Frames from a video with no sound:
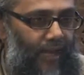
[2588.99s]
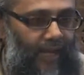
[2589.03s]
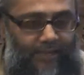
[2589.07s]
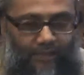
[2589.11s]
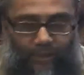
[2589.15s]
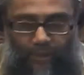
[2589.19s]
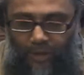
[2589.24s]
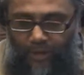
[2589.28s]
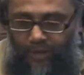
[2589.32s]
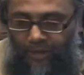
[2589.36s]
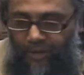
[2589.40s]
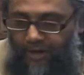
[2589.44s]

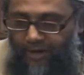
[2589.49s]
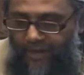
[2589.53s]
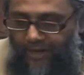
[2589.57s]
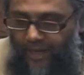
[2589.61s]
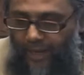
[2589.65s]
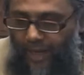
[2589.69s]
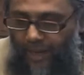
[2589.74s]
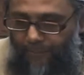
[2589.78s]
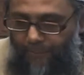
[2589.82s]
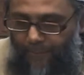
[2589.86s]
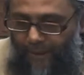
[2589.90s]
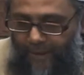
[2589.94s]
As we're
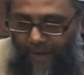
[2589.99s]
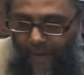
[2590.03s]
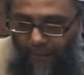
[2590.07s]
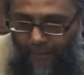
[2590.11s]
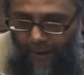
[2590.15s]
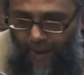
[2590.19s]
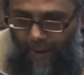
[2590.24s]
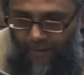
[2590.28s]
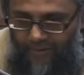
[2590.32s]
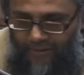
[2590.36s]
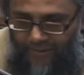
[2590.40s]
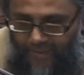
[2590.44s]
growing up and our
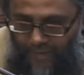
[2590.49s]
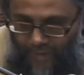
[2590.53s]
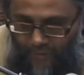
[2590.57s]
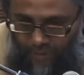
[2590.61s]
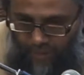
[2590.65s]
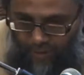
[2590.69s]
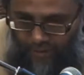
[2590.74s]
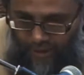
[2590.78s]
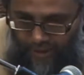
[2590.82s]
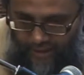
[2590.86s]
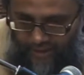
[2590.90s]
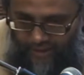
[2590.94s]
parents
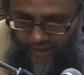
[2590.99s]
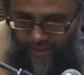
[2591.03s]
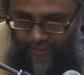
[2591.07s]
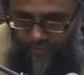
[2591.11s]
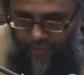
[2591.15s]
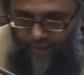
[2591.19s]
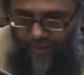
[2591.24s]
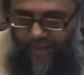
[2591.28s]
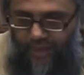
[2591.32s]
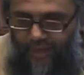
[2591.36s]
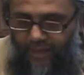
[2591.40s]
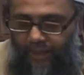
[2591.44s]
say pray,
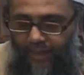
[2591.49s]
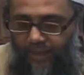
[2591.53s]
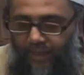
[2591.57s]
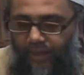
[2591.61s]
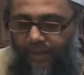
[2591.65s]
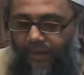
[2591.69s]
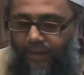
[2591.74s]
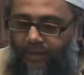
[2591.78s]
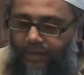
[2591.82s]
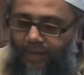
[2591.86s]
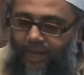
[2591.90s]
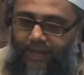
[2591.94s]

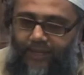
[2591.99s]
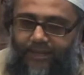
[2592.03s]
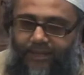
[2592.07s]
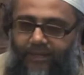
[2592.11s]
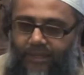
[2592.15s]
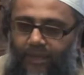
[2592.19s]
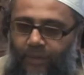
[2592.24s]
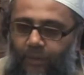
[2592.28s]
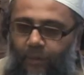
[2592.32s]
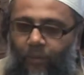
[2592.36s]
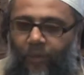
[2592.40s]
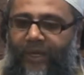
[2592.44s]

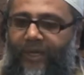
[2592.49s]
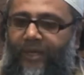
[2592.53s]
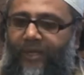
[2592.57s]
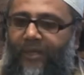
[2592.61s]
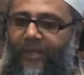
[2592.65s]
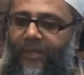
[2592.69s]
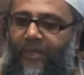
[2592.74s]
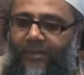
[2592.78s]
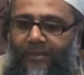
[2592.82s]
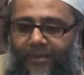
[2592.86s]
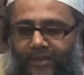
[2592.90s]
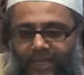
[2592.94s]
yes, we
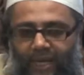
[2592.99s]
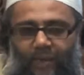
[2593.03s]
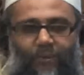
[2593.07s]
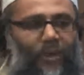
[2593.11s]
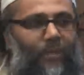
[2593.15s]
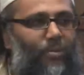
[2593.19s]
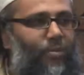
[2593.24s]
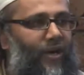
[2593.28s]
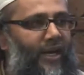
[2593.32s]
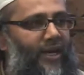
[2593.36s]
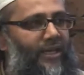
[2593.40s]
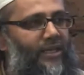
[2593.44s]
could say
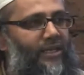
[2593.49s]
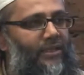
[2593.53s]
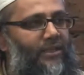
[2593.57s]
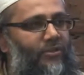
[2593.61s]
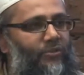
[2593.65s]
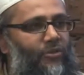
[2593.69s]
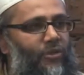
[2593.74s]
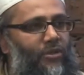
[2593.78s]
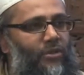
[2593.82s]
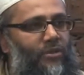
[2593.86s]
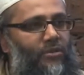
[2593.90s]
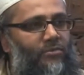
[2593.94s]
we prayed in the
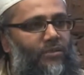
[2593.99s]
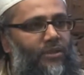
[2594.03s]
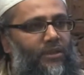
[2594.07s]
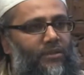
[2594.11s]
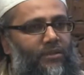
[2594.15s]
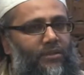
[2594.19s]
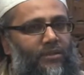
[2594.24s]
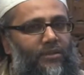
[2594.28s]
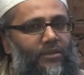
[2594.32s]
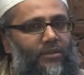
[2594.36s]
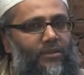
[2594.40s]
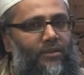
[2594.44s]
room.
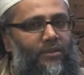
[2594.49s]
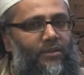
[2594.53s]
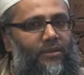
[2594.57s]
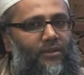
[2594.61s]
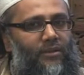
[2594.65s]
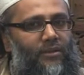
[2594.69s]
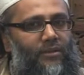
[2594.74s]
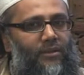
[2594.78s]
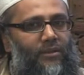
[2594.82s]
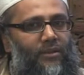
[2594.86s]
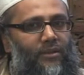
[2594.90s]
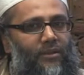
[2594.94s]

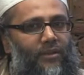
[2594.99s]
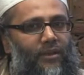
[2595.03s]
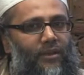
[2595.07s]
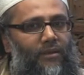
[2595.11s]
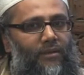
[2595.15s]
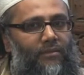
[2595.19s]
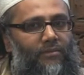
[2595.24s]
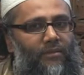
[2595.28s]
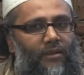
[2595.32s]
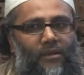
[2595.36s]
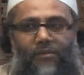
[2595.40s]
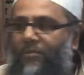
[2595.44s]

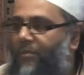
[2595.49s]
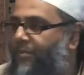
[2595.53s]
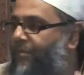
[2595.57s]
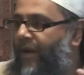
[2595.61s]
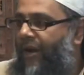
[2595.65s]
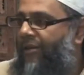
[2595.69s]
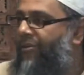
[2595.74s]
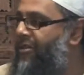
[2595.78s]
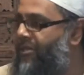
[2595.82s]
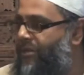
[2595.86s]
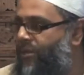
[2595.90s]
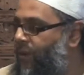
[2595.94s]

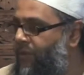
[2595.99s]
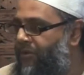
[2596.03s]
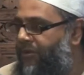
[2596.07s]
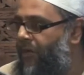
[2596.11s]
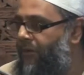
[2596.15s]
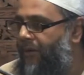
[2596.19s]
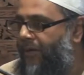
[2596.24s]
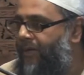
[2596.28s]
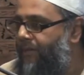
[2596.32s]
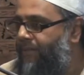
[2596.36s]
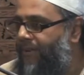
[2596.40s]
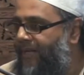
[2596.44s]
Parents won't
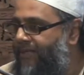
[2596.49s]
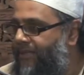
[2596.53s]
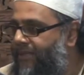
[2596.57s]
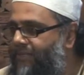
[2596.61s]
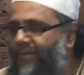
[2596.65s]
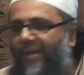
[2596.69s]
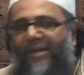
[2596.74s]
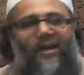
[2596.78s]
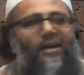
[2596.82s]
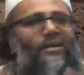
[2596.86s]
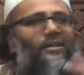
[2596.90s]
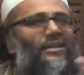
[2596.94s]
know any better,
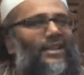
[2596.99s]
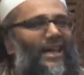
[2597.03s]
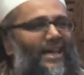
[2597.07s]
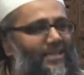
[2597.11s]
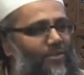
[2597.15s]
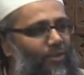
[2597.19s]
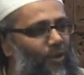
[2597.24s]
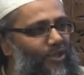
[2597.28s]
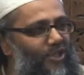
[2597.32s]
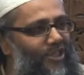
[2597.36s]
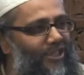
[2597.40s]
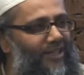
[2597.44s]
but Allah
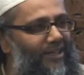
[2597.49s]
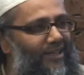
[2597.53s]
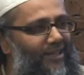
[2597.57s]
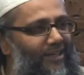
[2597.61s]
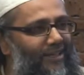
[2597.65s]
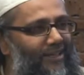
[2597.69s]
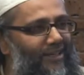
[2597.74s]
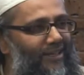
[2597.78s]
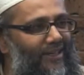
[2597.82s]
is watching.